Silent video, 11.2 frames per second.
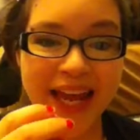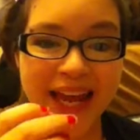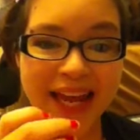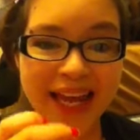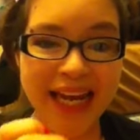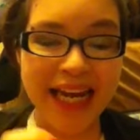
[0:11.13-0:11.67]

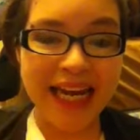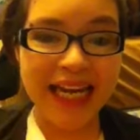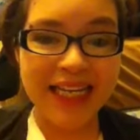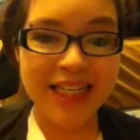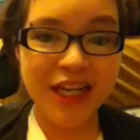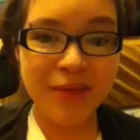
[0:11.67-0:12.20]
and it
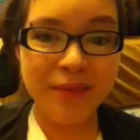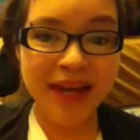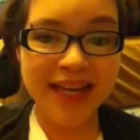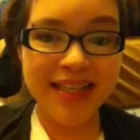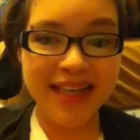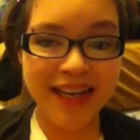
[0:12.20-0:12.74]
is
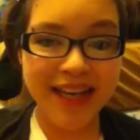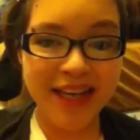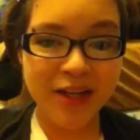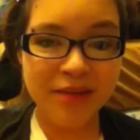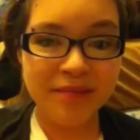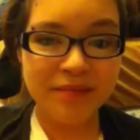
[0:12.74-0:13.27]

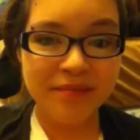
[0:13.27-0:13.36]
amazing.